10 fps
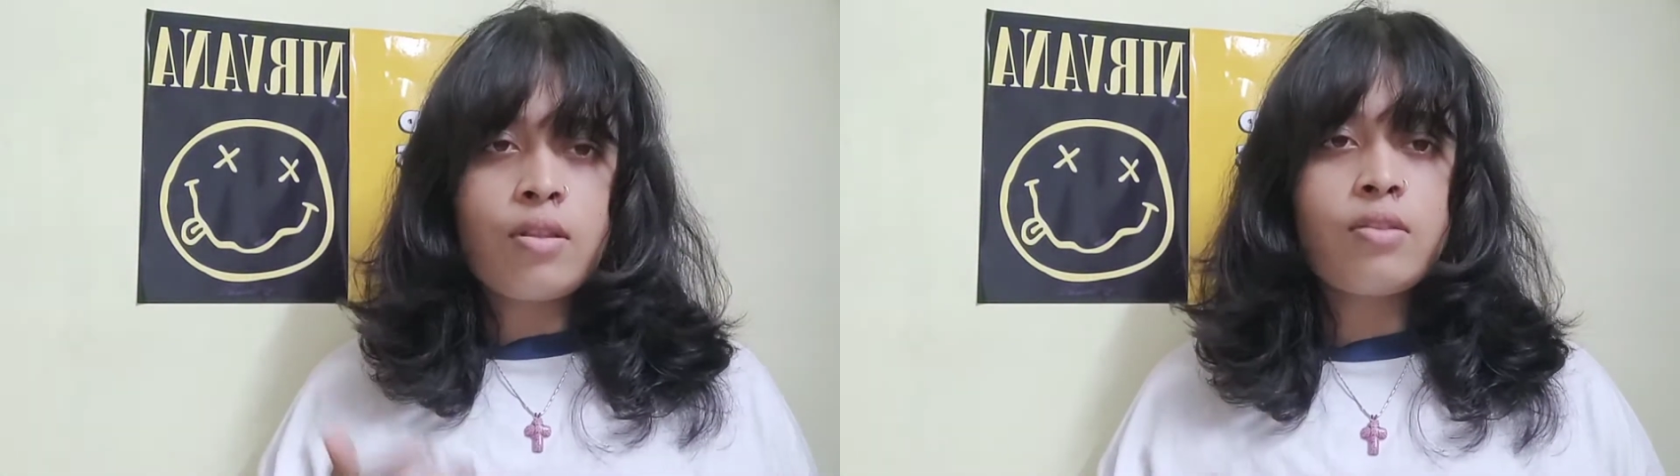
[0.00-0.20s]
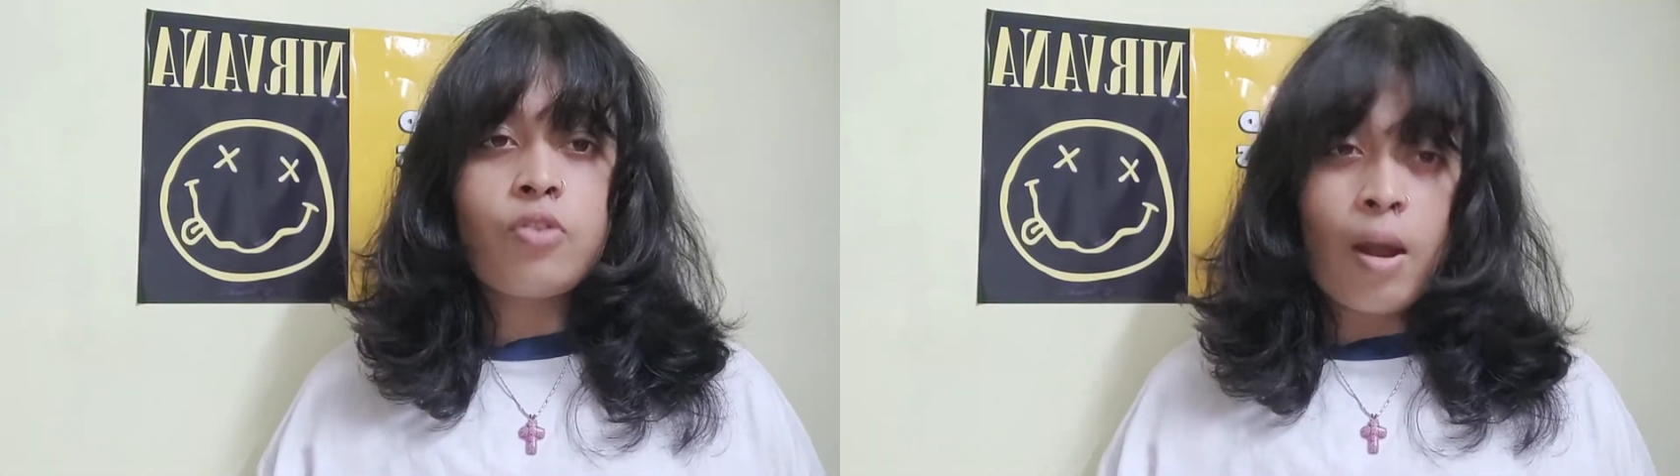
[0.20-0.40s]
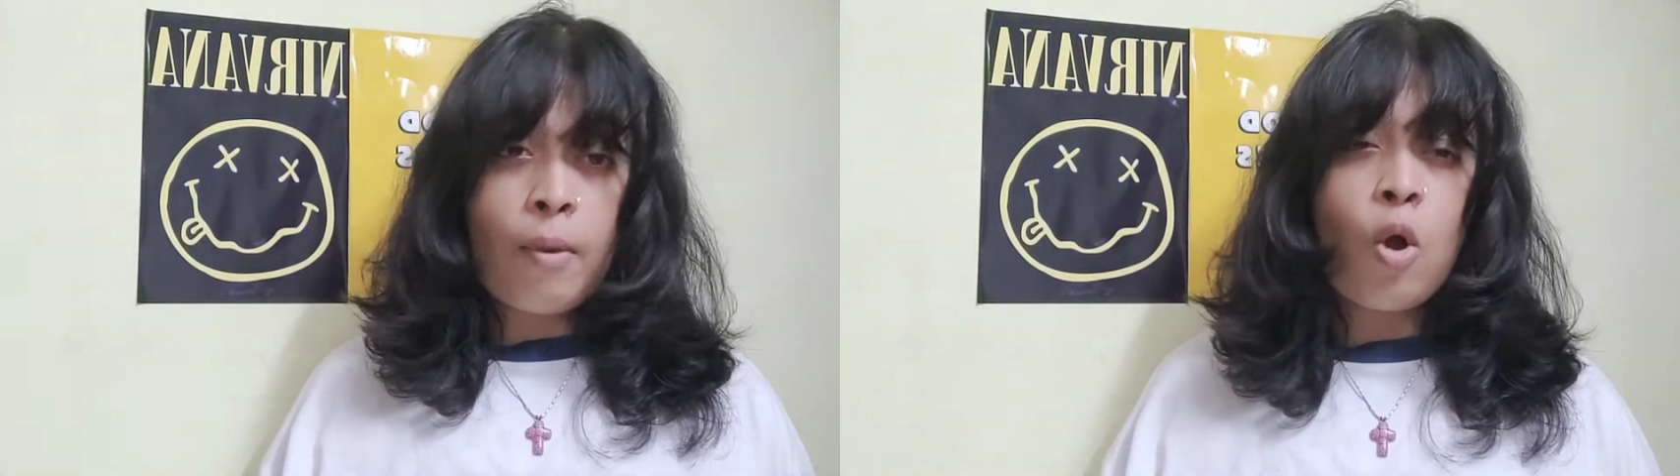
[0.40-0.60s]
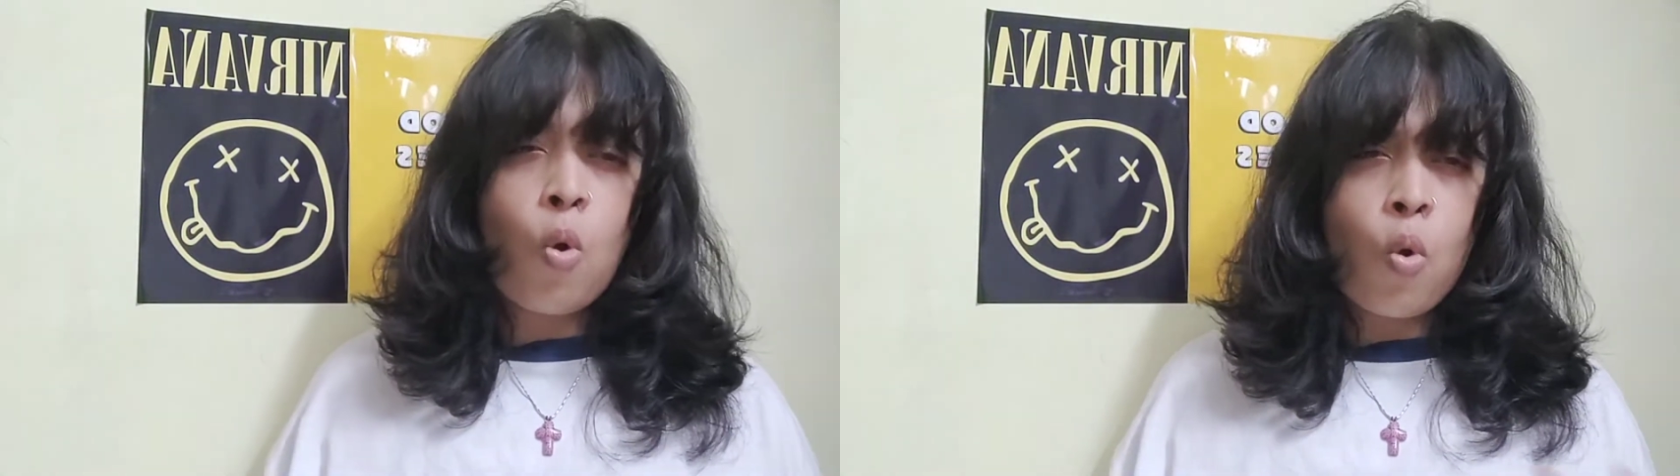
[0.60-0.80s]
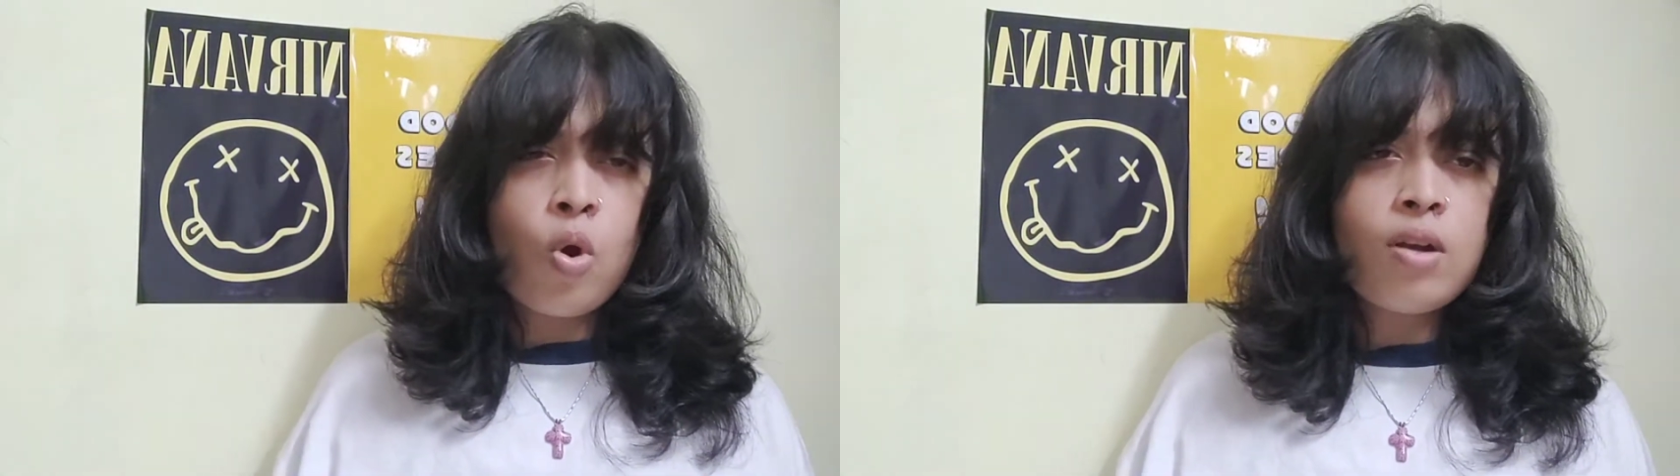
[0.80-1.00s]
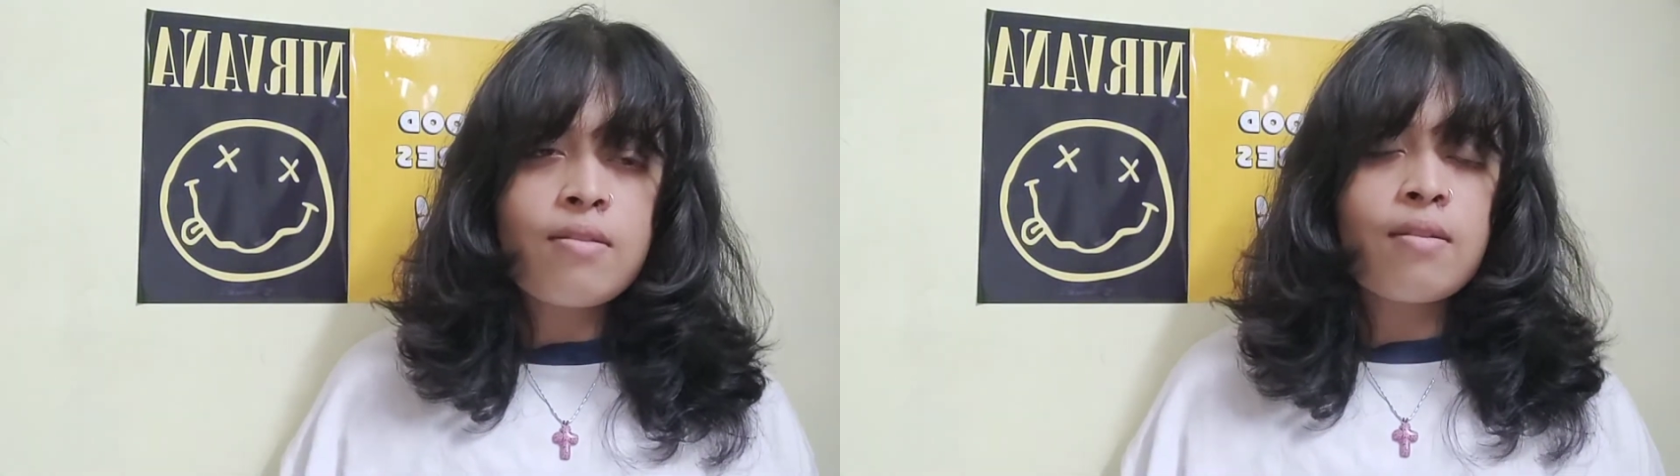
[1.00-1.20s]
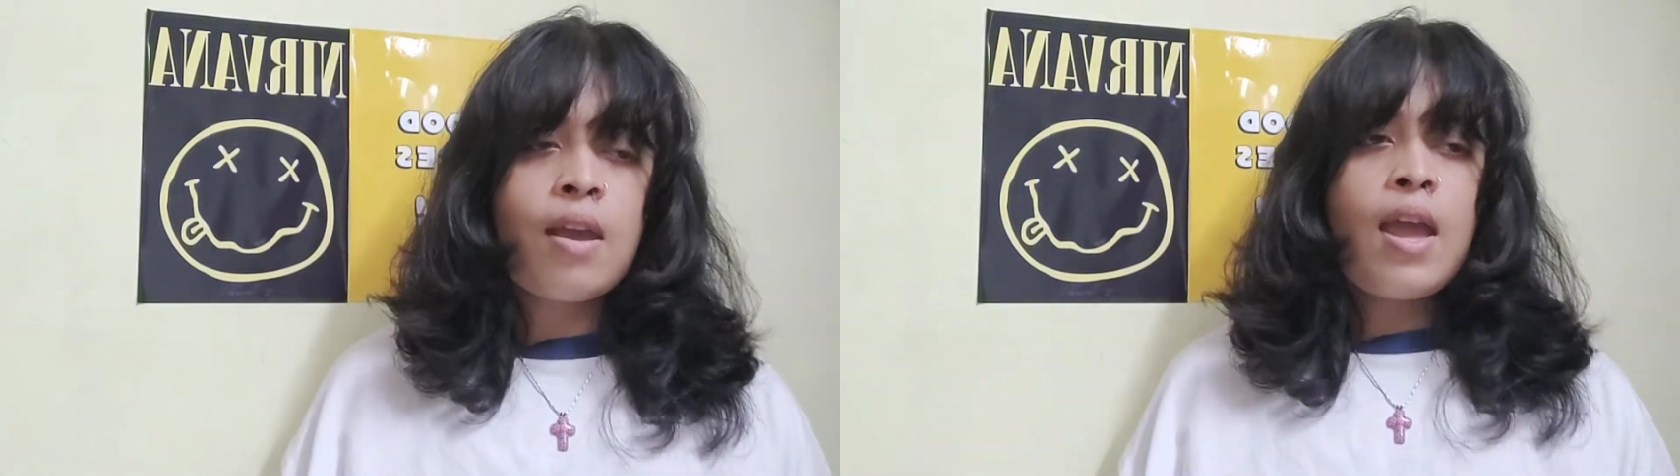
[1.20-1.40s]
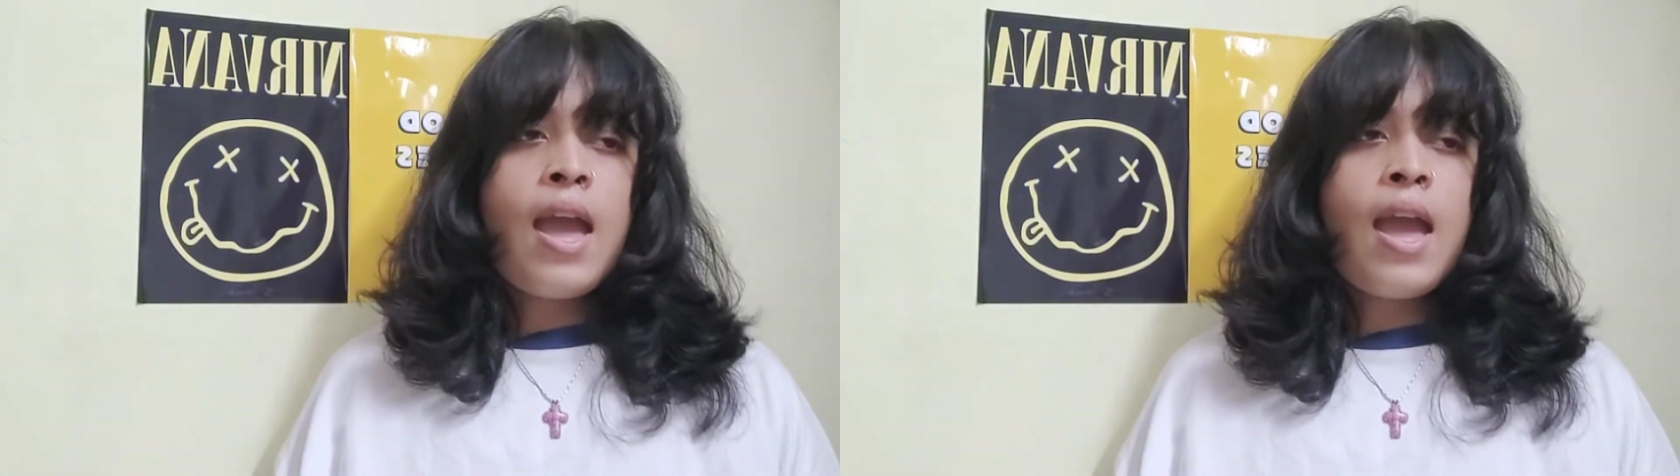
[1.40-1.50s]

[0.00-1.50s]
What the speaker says: this drama holds.